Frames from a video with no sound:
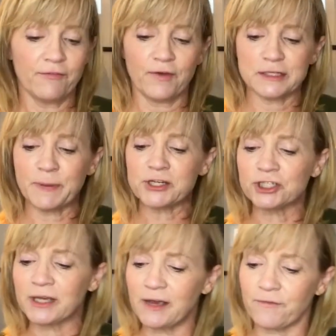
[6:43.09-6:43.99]

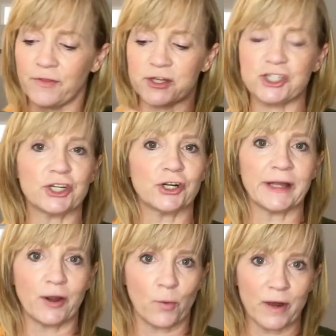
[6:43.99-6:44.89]
especially if the
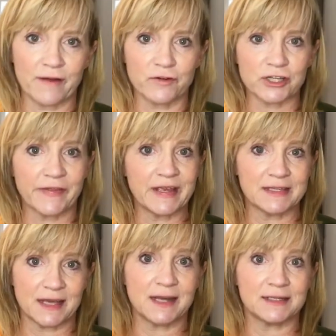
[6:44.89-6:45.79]
shearling or whatever's on the
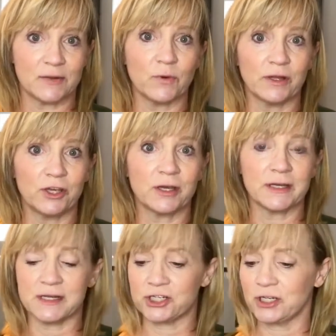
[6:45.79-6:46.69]
inside is in really good
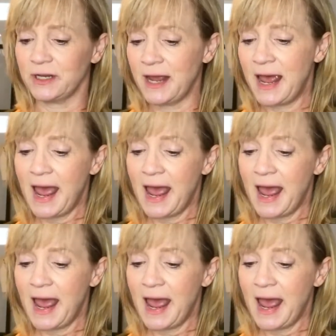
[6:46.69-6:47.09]
condition.